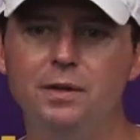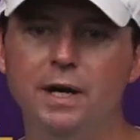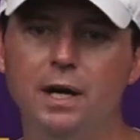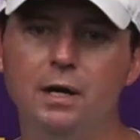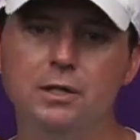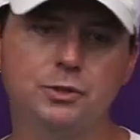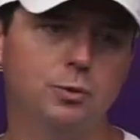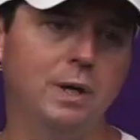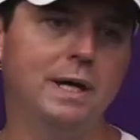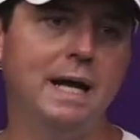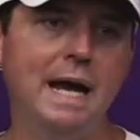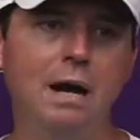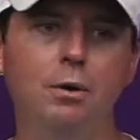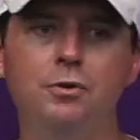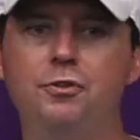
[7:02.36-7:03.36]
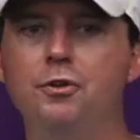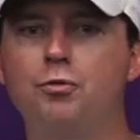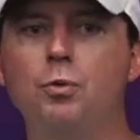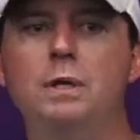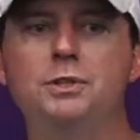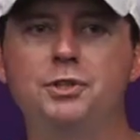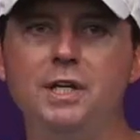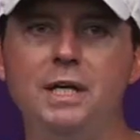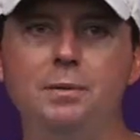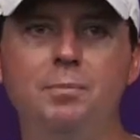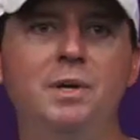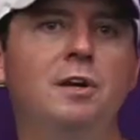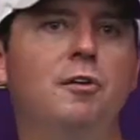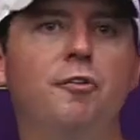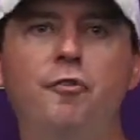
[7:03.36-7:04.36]
There's, right, how is this run scheme
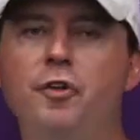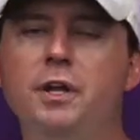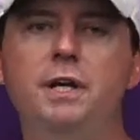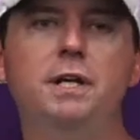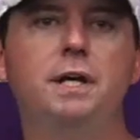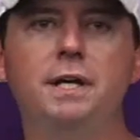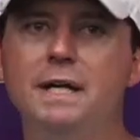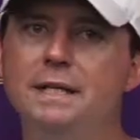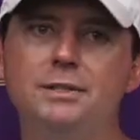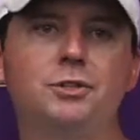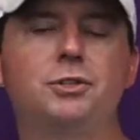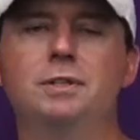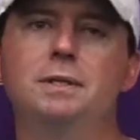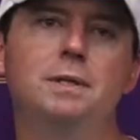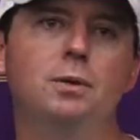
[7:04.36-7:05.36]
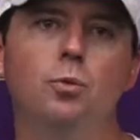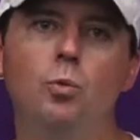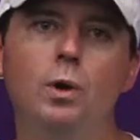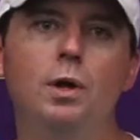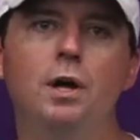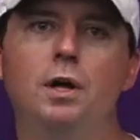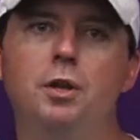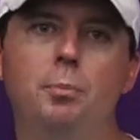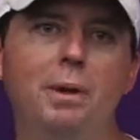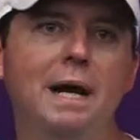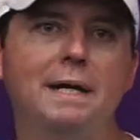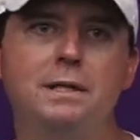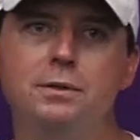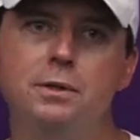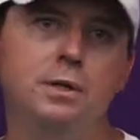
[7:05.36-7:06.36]
fitting against the
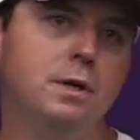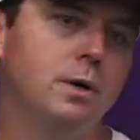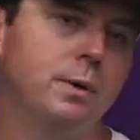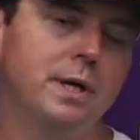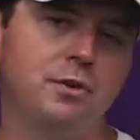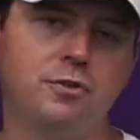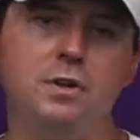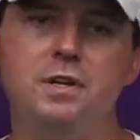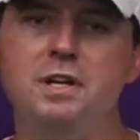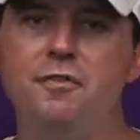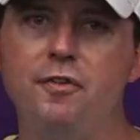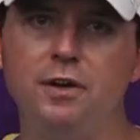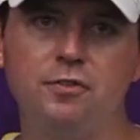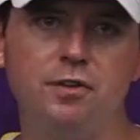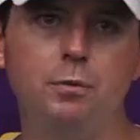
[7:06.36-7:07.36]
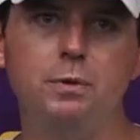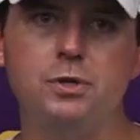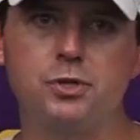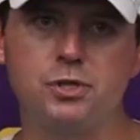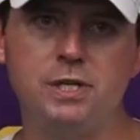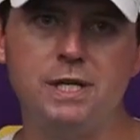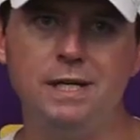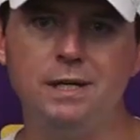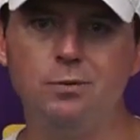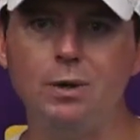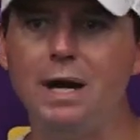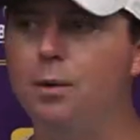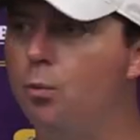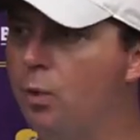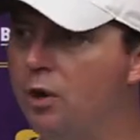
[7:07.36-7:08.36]
block, you know, against the defense that we're seeing,
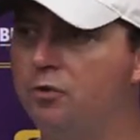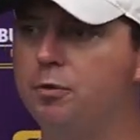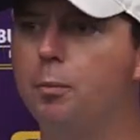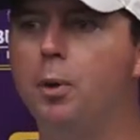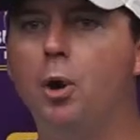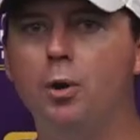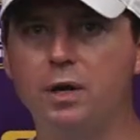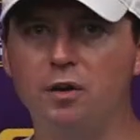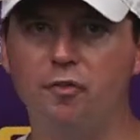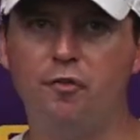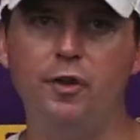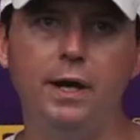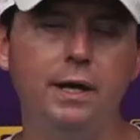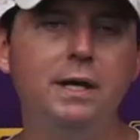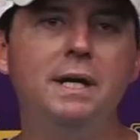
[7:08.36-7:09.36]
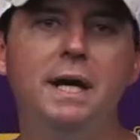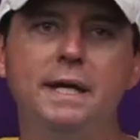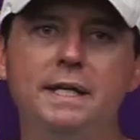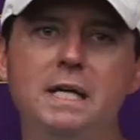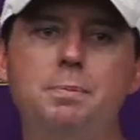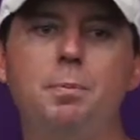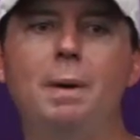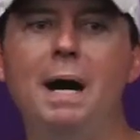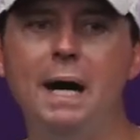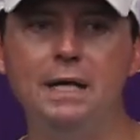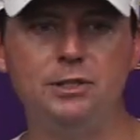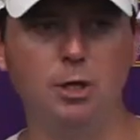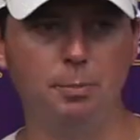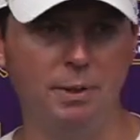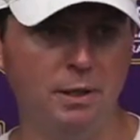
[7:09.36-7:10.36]
right, and where's the ball going to fit, and keeping my
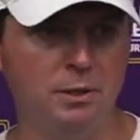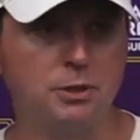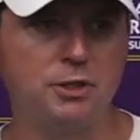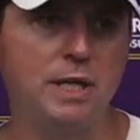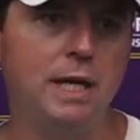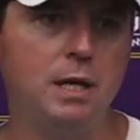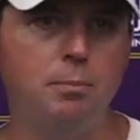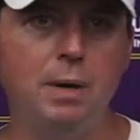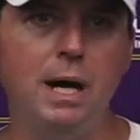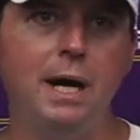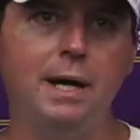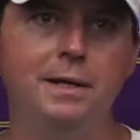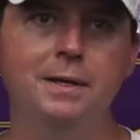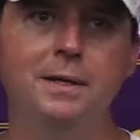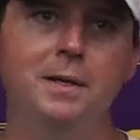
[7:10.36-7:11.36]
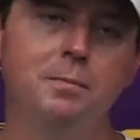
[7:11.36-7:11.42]
eyes up and understanding my